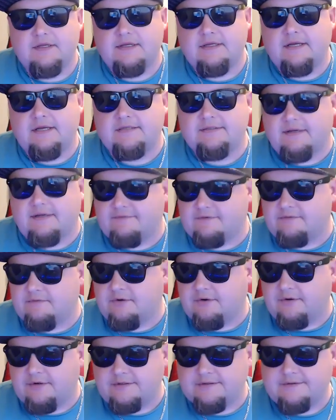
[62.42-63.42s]
kicks off some
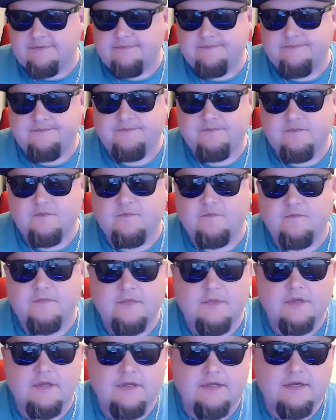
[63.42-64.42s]
noise.
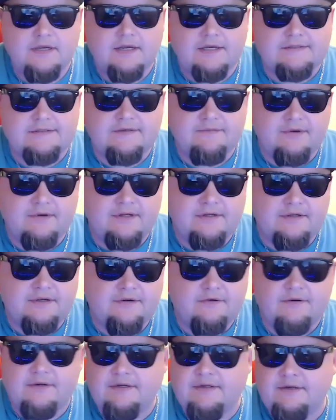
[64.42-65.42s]
How's everybody
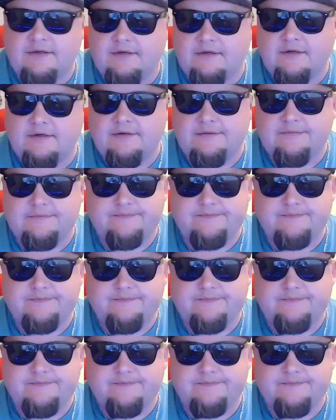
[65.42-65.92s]
doing?